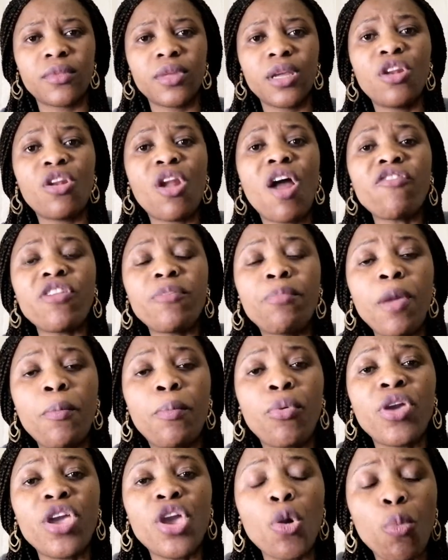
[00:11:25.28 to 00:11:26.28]
Love
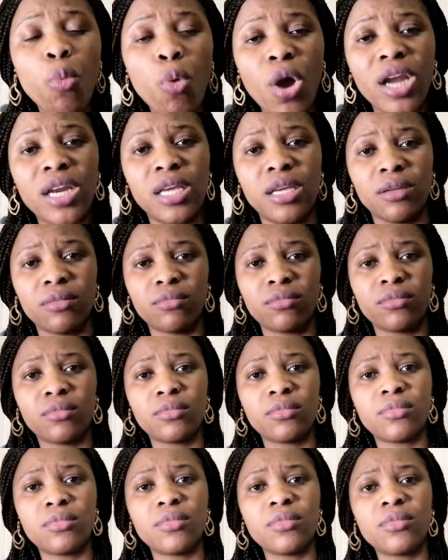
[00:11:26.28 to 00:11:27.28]
people equally.
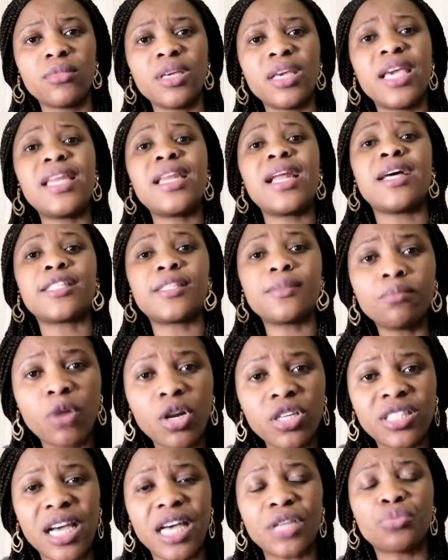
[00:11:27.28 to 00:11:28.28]
In as
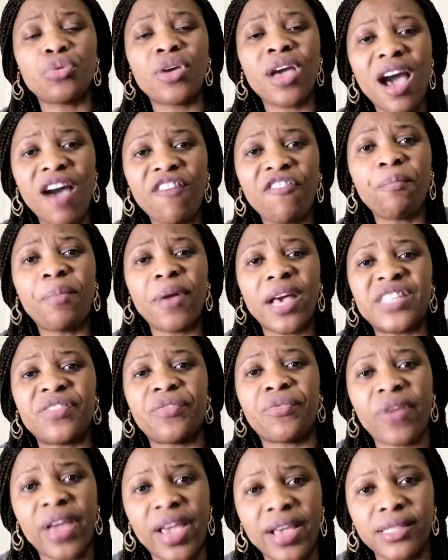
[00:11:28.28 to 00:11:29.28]
much as we have
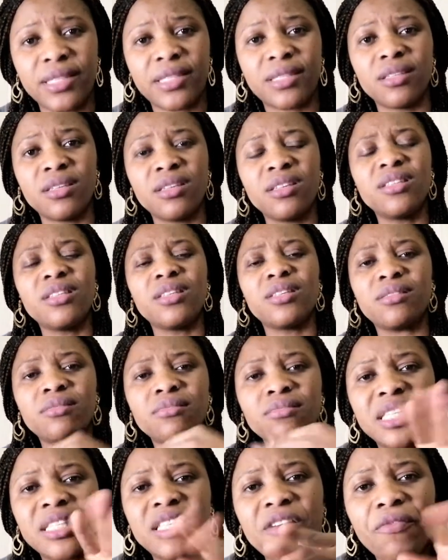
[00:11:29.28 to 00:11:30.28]
best friends,
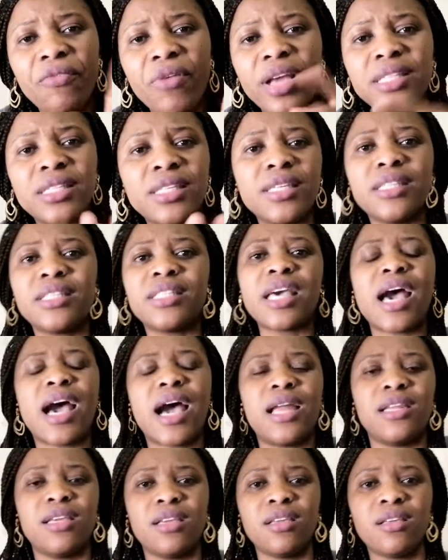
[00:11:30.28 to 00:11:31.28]
it's a different thing
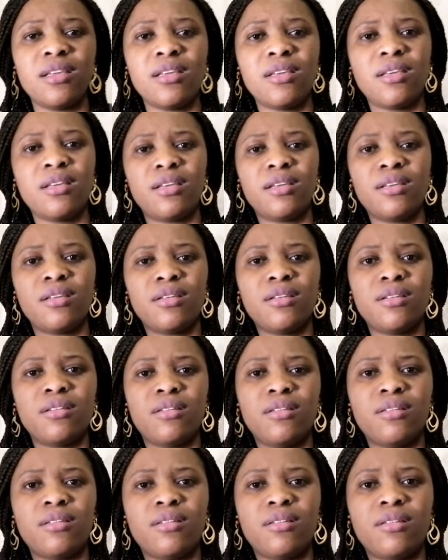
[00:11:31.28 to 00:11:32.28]
entirely.
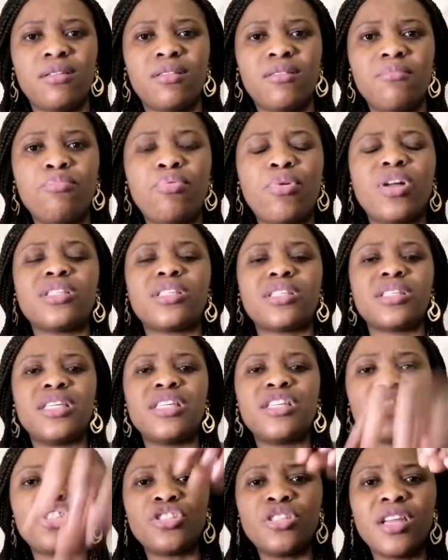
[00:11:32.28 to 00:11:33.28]
But
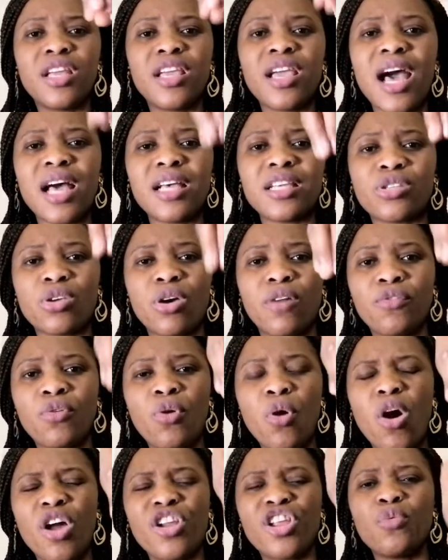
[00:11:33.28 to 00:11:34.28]
in the house of
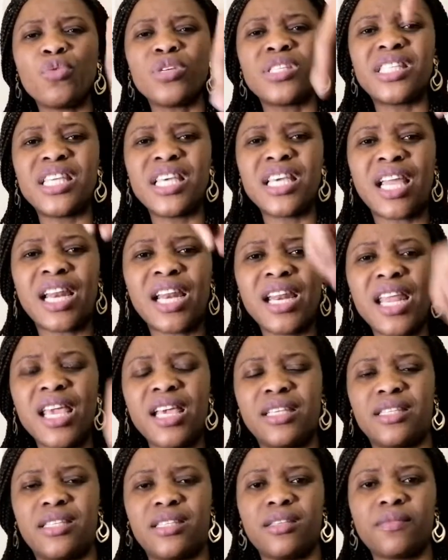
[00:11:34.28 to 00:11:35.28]
God, you will see
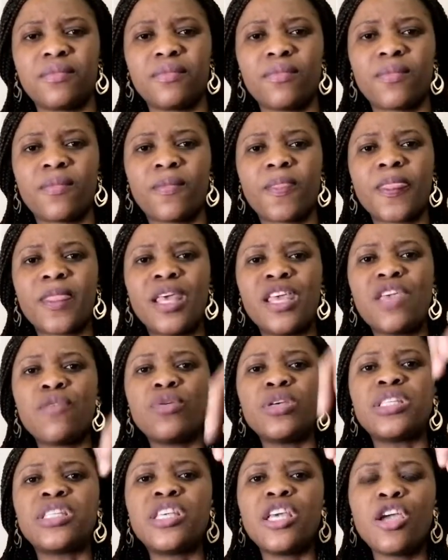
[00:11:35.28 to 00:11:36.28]
cliques, you
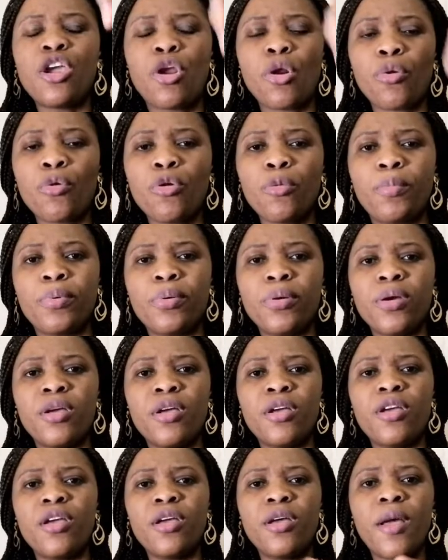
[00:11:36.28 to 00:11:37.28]
will see group,
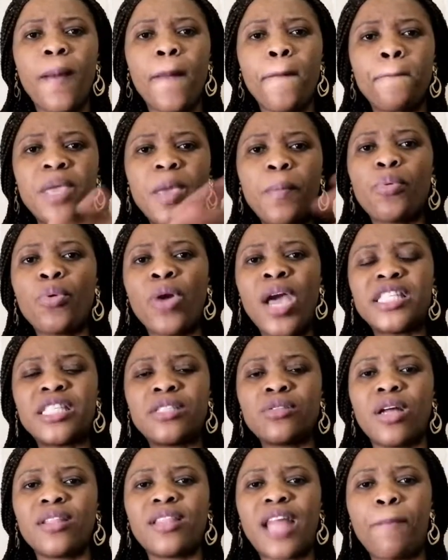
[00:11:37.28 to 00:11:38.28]
people
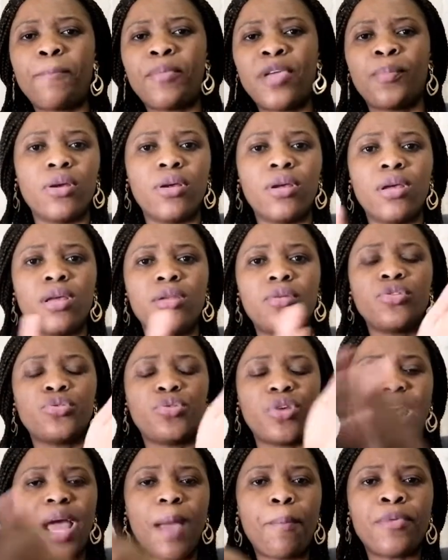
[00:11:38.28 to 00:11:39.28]
hating other people, no,
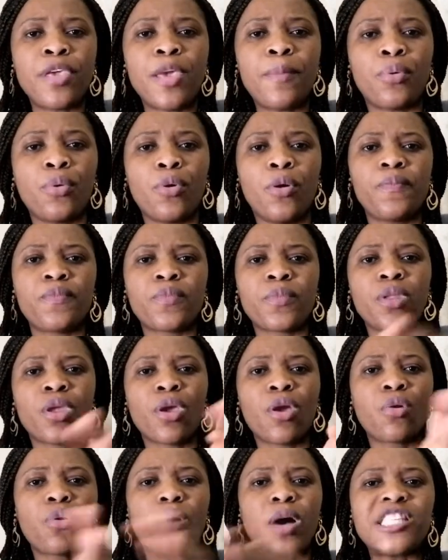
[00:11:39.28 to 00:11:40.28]
the other people,
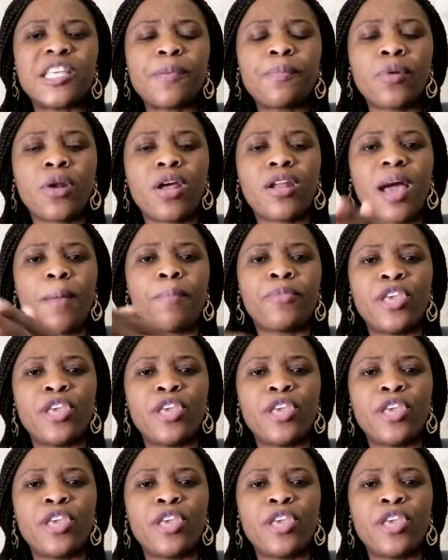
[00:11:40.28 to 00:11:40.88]
gossiping other